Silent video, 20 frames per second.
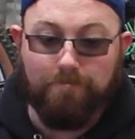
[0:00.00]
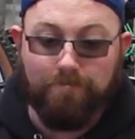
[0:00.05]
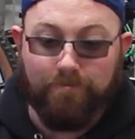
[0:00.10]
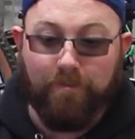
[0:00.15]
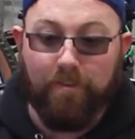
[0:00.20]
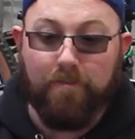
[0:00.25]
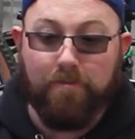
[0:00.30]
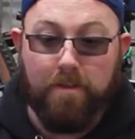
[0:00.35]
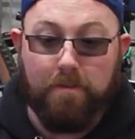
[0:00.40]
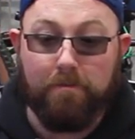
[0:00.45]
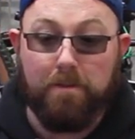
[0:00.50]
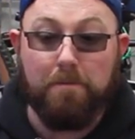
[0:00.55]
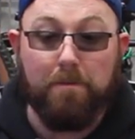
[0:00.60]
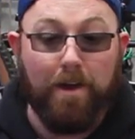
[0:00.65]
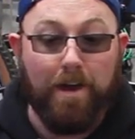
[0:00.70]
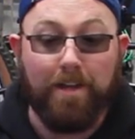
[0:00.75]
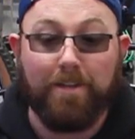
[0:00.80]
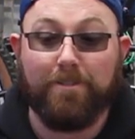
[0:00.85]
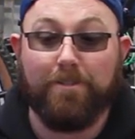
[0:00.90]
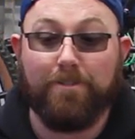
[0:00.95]
for 50
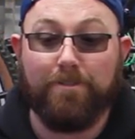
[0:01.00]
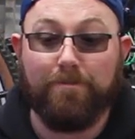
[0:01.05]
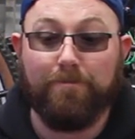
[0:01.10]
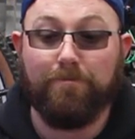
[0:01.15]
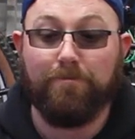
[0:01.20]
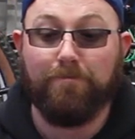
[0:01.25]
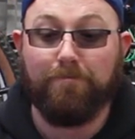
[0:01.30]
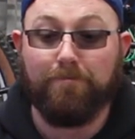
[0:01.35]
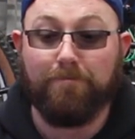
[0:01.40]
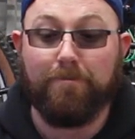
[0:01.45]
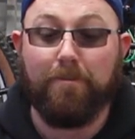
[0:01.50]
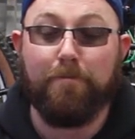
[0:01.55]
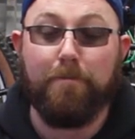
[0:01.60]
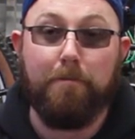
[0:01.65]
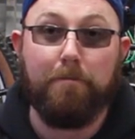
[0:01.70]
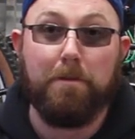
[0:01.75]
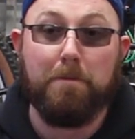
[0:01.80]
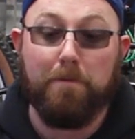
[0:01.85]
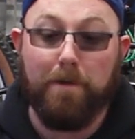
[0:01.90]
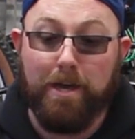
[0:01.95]
bucks. For
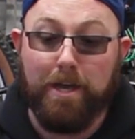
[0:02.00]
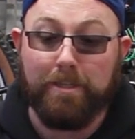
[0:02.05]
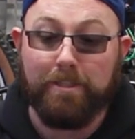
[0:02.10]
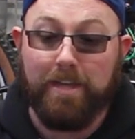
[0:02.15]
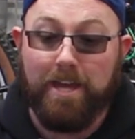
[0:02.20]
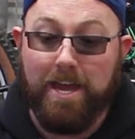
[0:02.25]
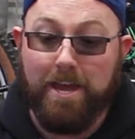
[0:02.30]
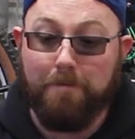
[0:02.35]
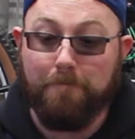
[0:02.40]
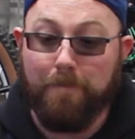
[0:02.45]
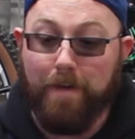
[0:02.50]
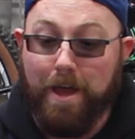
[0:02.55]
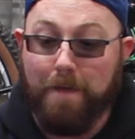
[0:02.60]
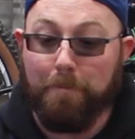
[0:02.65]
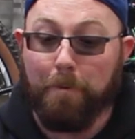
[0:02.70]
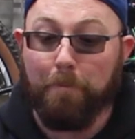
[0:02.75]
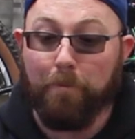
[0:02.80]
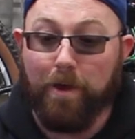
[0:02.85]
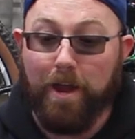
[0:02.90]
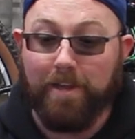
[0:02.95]
50 bucks, I am
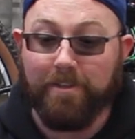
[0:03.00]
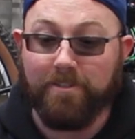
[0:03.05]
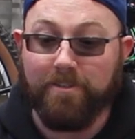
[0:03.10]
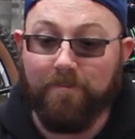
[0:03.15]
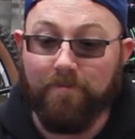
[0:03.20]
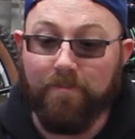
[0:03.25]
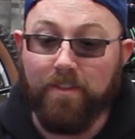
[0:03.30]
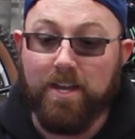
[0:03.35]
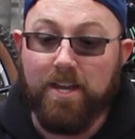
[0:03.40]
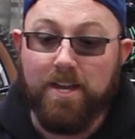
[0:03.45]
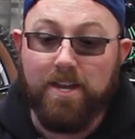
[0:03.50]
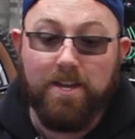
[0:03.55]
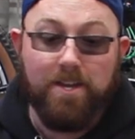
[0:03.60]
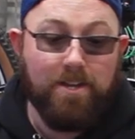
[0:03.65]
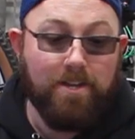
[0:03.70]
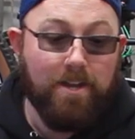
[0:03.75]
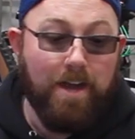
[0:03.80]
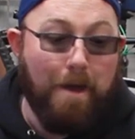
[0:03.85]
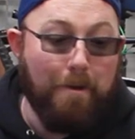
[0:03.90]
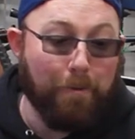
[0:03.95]
I'm impressed.
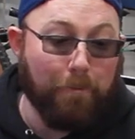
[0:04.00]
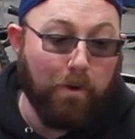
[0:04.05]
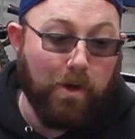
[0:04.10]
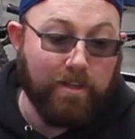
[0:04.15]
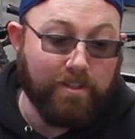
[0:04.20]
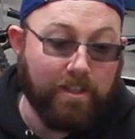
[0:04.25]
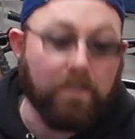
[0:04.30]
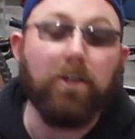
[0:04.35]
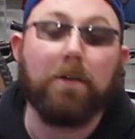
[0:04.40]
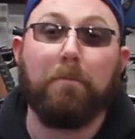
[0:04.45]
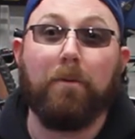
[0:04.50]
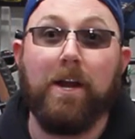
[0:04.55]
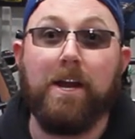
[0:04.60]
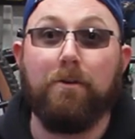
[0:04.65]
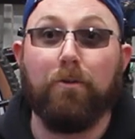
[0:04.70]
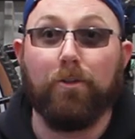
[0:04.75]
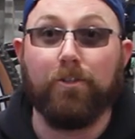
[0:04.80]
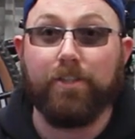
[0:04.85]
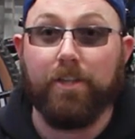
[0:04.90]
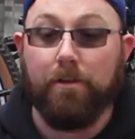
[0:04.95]
I'm impressed. They look pretty
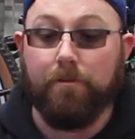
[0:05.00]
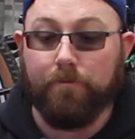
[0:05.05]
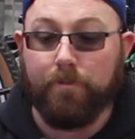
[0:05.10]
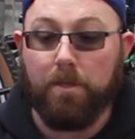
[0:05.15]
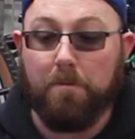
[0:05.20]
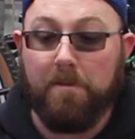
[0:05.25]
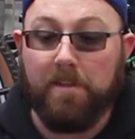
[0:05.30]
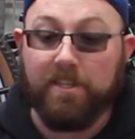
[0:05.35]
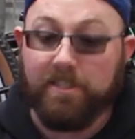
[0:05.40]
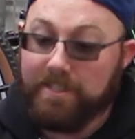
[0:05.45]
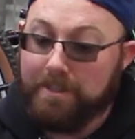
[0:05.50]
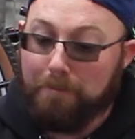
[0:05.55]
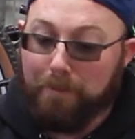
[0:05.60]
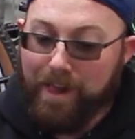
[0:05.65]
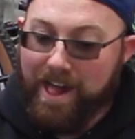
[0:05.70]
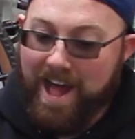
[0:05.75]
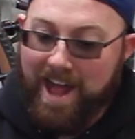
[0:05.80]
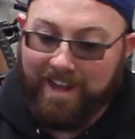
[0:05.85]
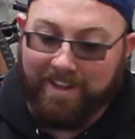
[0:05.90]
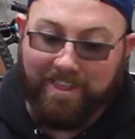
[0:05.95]
cool too. So I mean, this is the
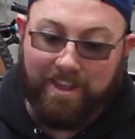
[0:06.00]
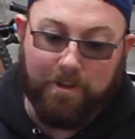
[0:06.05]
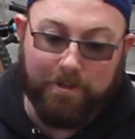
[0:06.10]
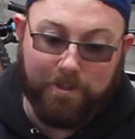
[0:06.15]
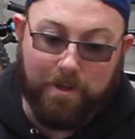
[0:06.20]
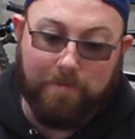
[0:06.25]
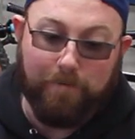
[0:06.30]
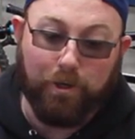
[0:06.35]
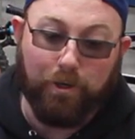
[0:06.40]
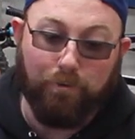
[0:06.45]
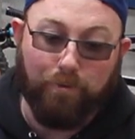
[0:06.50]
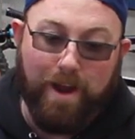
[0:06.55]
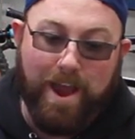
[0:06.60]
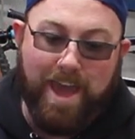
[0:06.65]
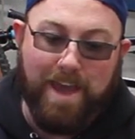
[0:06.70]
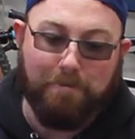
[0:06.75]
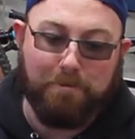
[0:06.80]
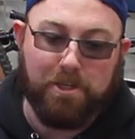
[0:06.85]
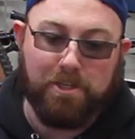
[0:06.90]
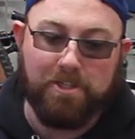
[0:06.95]
black. They also have a
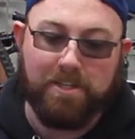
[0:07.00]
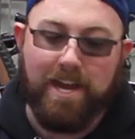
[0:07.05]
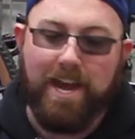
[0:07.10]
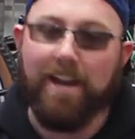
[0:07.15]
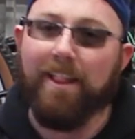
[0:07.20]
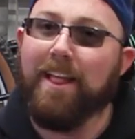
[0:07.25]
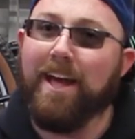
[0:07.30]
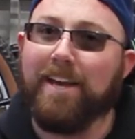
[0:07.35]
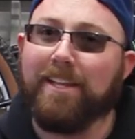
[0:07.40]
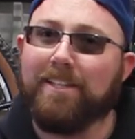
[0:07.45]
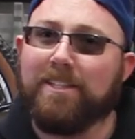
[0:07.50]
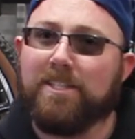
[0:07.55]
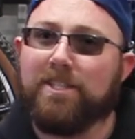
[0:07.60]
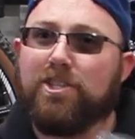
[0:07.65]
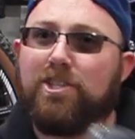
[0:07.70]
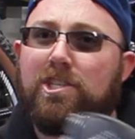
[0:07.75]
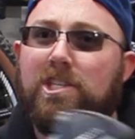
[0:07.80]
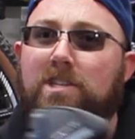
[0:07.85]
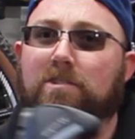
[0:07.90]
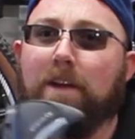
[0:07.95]
gray, which is kind of like this
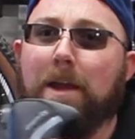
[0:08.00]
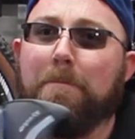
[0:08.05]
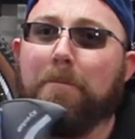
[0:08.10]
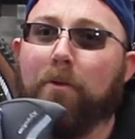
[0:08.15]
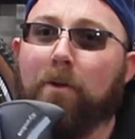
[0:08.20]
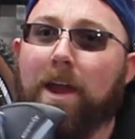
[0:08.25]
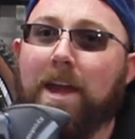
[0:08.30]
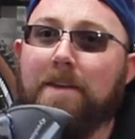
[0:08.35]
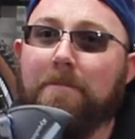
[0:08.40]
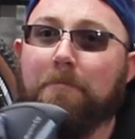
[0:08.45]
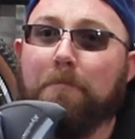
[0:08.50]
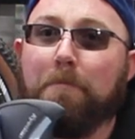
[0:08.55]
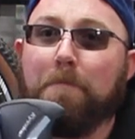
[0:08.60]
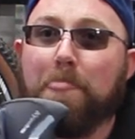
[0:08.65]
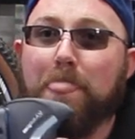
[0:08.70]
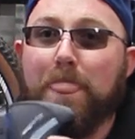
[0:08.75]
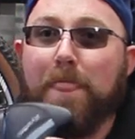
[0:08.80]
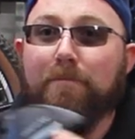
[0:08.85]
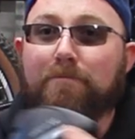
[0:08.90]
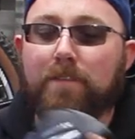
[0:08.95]
striped gray.
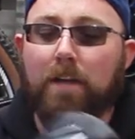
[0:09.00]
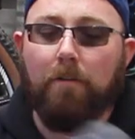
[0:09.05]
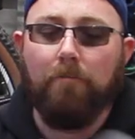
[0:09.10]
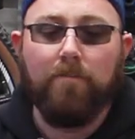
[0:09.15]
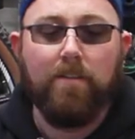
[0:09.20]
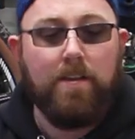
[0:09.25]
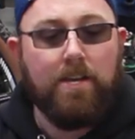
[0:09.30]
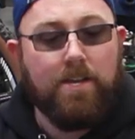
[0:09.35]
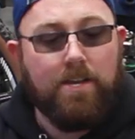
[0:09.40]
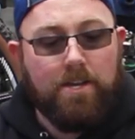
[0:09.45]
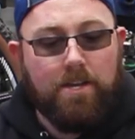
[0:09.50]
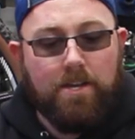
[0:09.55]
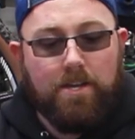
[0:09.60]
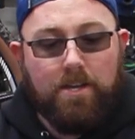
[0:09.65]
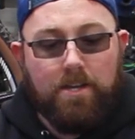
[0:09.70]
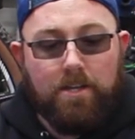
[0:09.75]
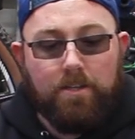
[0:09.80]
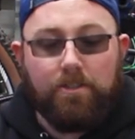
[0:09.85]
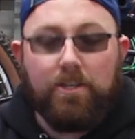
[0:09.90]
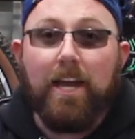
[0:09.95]
So
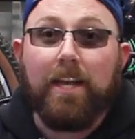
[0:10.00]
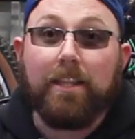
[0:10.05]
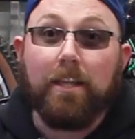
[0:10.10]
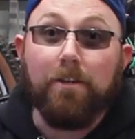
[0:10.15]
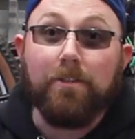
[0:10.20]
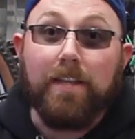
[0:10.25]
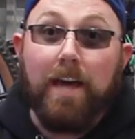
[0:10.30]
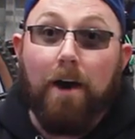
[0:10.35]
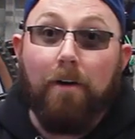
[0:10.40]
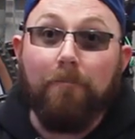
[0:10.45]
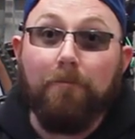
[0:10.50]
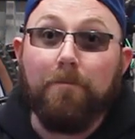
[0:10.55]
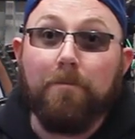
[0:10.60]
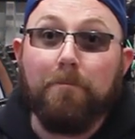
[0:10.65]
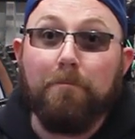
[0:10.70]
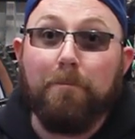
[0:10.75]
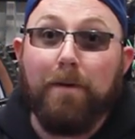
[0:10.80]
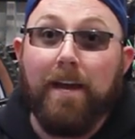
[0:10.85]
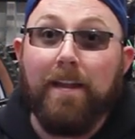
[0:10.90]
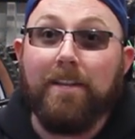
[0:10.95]
check those out,
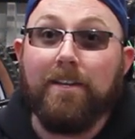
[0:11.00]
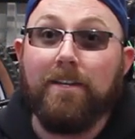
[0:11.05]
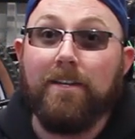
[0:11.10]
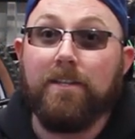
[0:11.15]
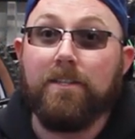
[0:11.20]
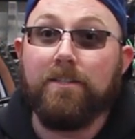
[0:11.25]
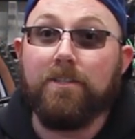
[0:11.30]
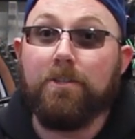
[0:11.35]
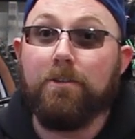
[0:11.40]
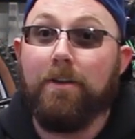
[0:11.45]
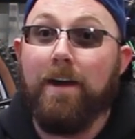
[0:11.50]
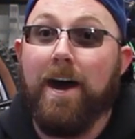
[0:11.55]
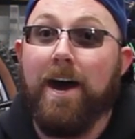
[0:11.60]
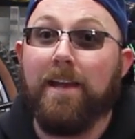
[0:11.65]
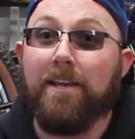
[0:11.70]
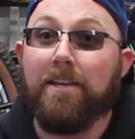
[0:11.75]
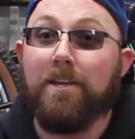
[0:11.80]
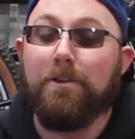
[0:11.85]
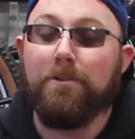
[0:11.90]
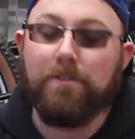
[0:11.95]
but do
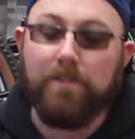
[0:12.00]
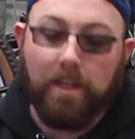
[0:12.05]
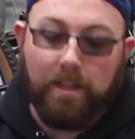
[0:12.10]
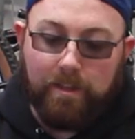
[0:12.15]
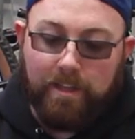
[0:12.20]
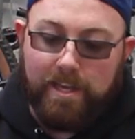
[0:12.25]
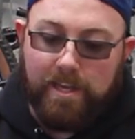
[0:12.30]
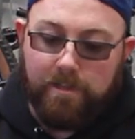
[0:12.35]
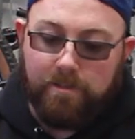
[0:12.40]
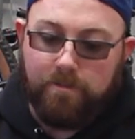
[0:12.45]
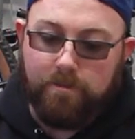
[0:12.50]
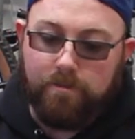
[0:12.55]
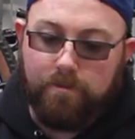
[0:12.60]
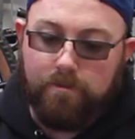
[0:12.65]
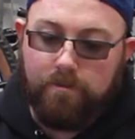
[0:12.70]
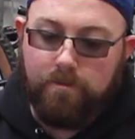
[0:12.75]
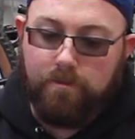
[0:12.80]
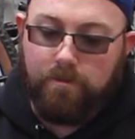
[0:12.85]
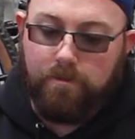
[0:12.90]
not use the cleats.